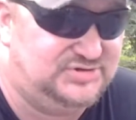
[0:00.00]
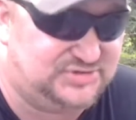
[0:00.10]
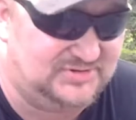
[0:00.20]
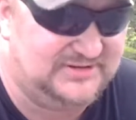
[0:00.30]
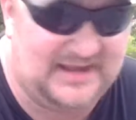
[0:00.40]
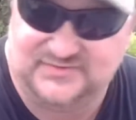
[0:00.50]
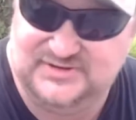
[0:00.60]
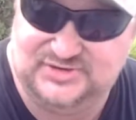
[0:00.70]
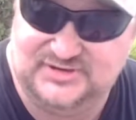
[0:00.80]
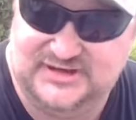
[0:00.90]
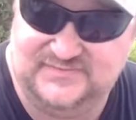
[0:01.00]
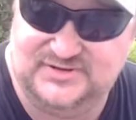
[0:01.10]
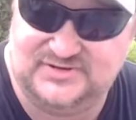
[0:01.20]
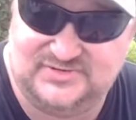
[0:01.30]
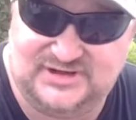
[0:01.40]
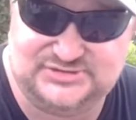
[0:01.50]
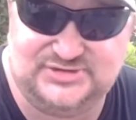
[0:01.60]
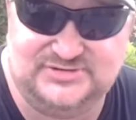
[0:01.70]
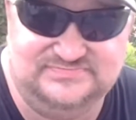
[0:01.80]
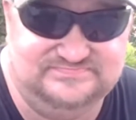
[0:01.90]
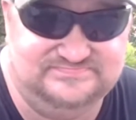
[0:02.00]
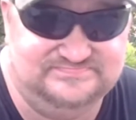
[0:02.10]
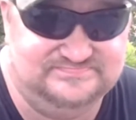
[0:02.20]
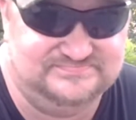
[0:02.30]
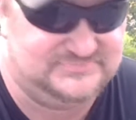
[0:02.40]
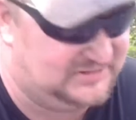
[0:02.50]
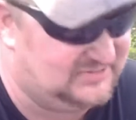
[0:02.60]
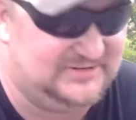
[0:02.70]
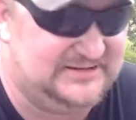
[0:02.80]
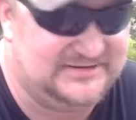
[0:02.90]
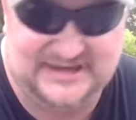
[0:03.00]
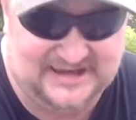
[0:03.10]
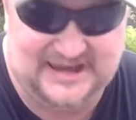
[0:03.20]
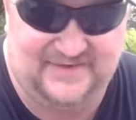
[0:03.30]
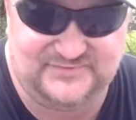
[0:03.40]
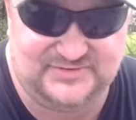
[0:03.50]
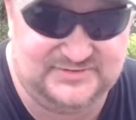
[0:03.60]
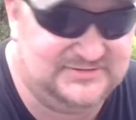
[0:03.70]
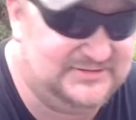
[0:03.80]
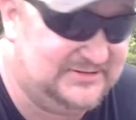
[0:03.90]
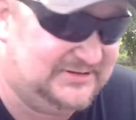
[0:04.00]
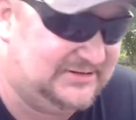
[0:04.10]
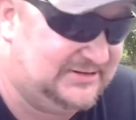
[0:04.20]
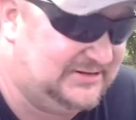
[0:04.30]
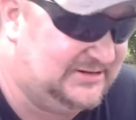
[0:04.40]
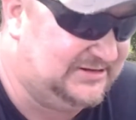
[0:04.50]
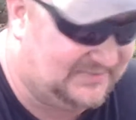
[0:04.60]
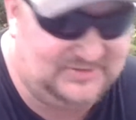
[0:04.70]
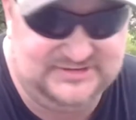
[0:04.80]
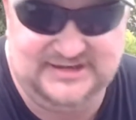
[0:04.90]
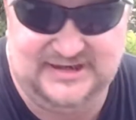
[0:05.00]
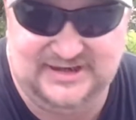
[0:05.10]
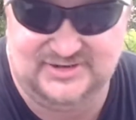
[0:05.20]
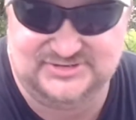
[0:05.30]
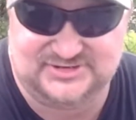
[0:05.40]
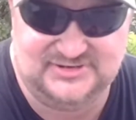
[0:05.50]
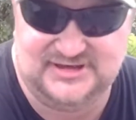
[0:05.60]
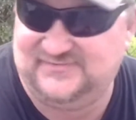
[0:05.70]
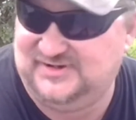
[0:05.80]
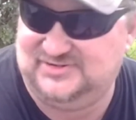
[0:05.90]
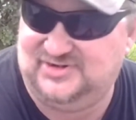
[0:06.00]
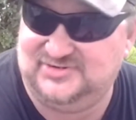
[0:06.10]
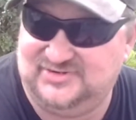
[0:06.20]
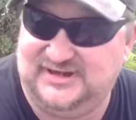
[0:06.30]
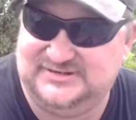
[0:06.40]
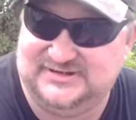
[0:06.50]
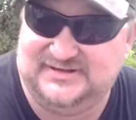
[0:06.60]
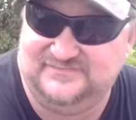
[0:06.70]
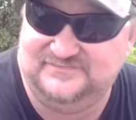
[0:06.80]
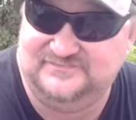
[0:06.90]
shortly after we took him to the crusher, literally the day after, Double D here started having a long crank time.